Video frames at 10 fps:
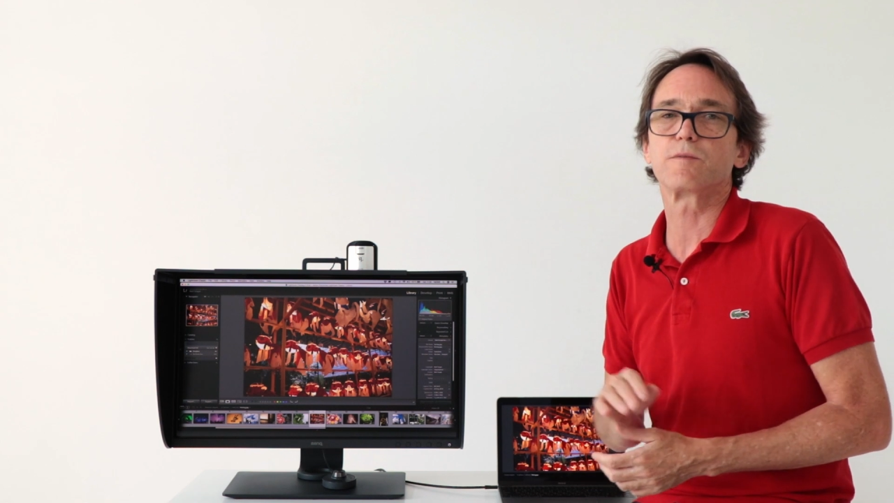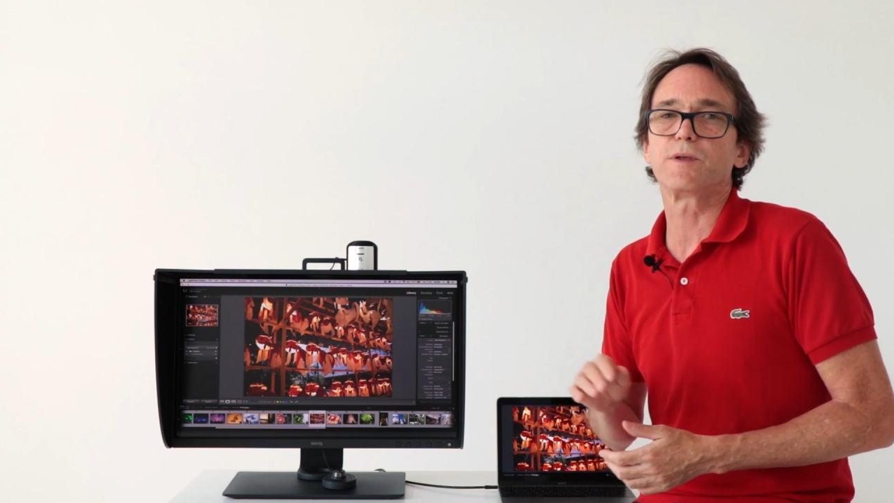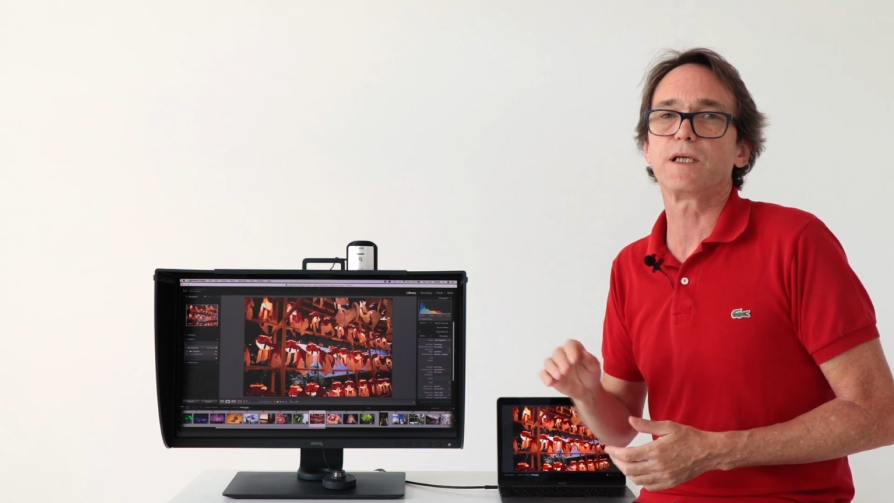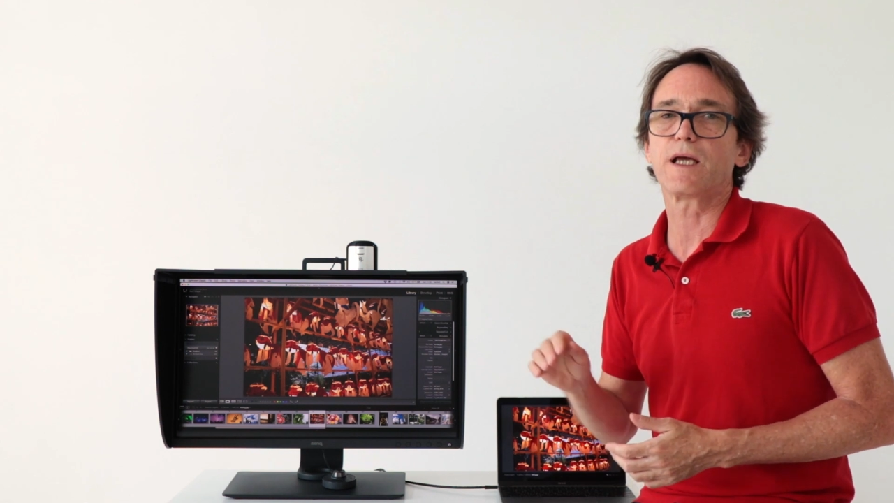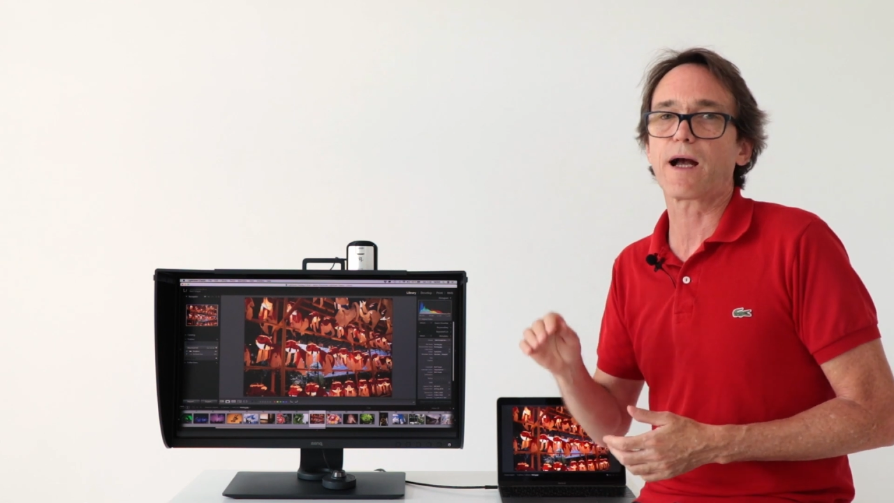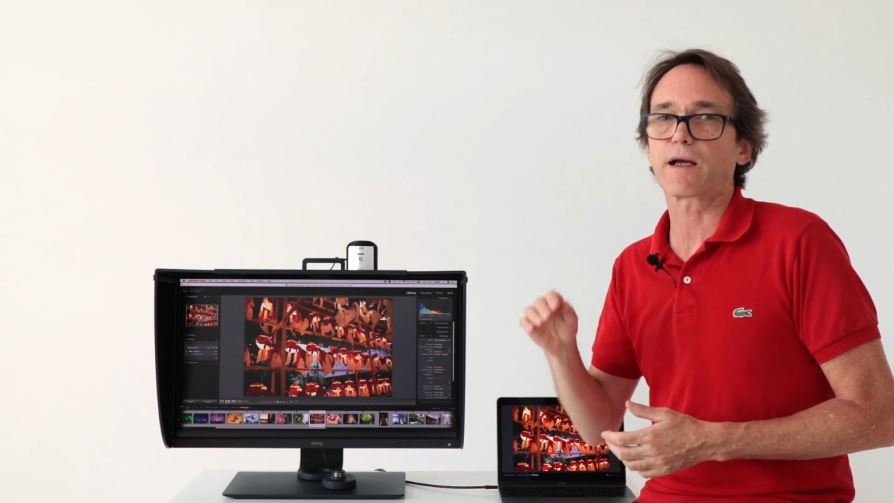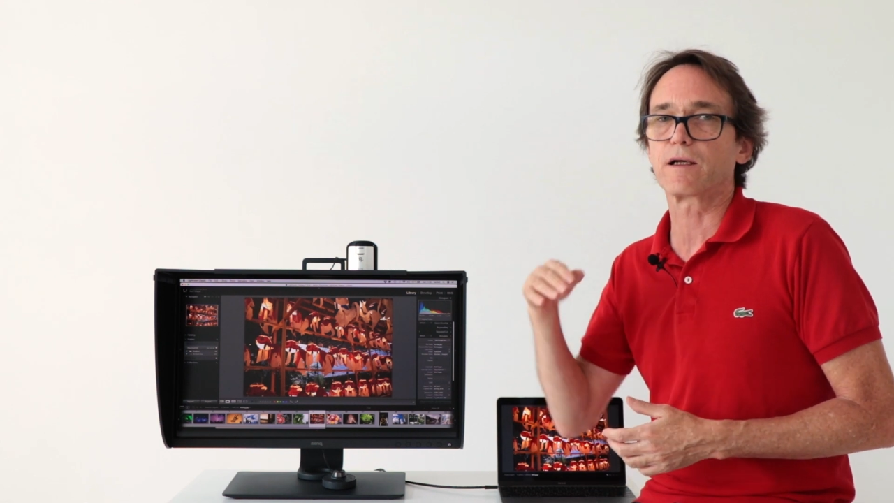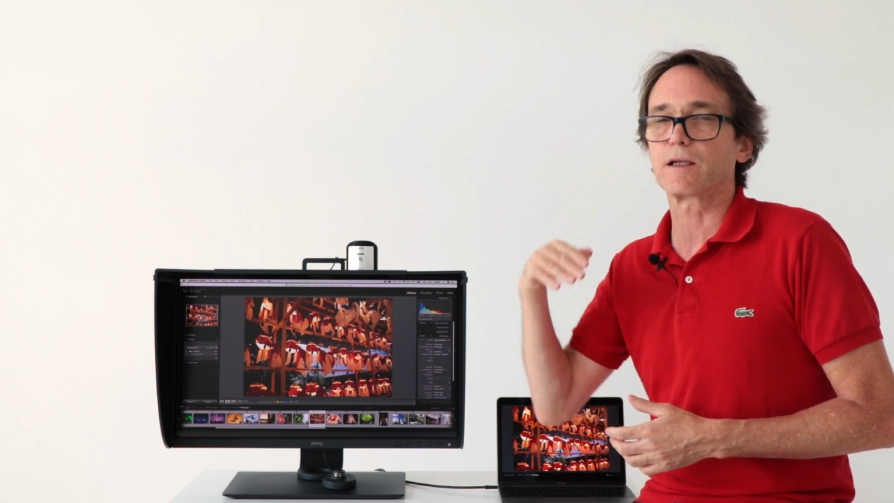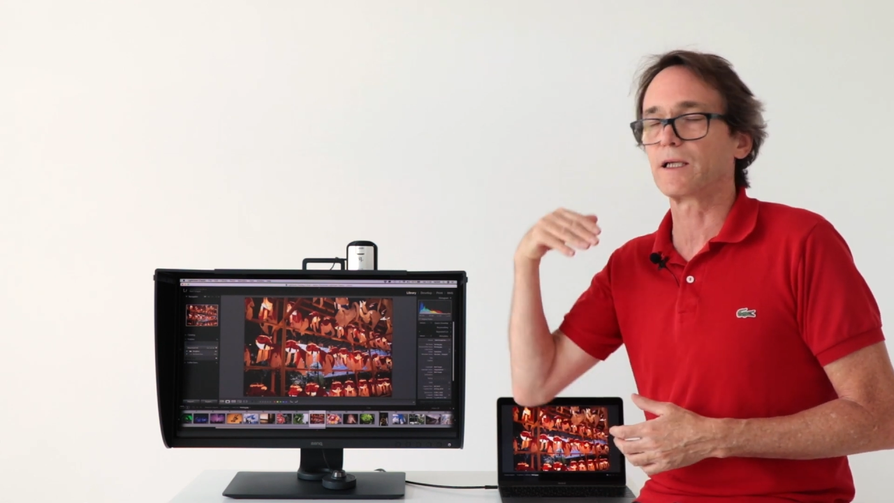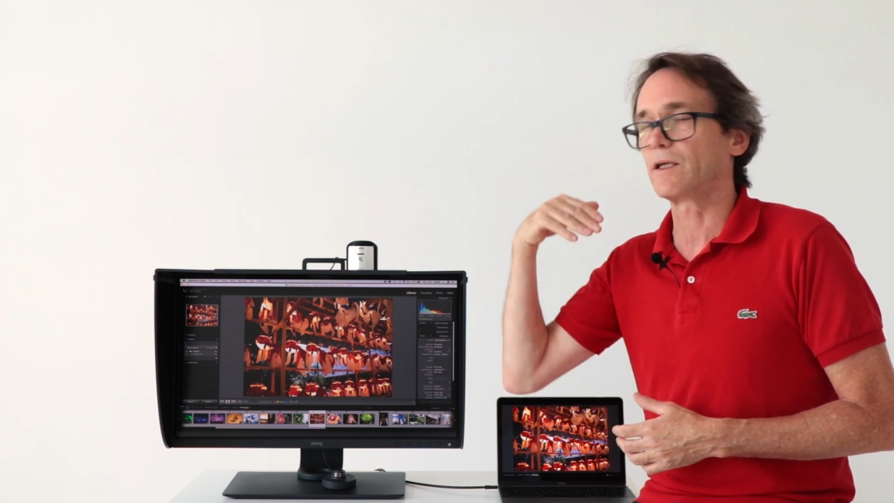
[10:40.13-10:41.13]
to be
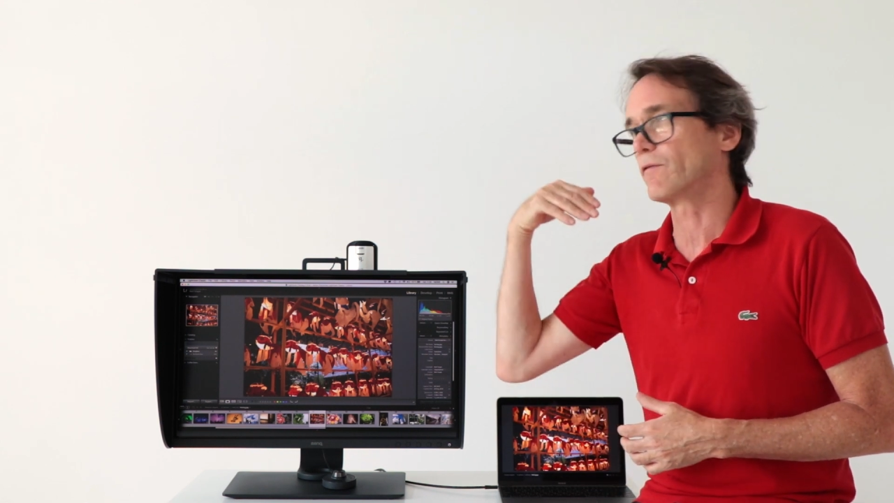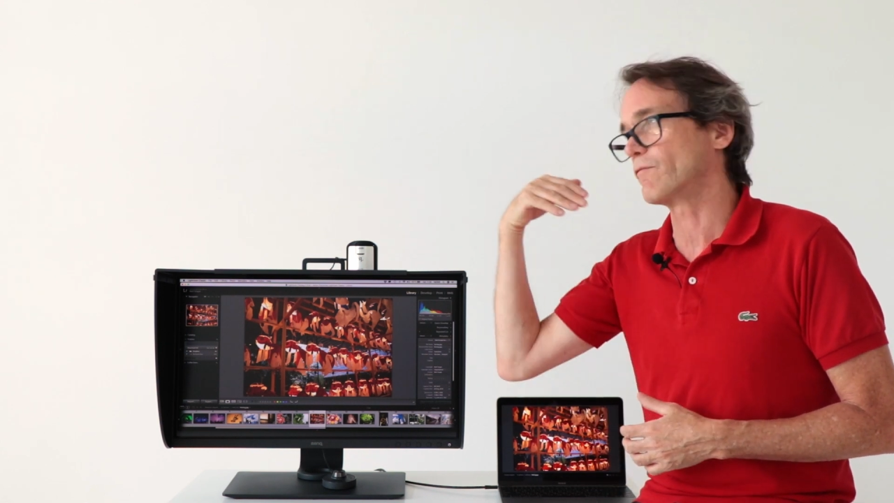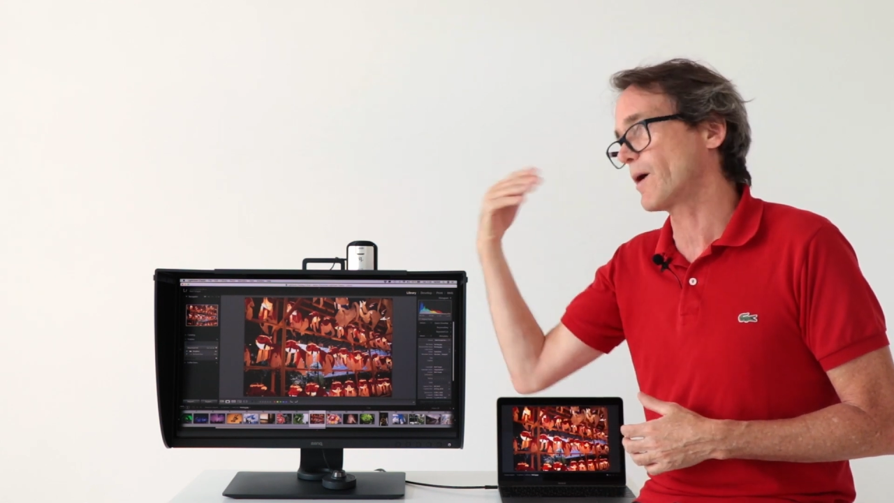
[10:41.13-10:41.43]
accurately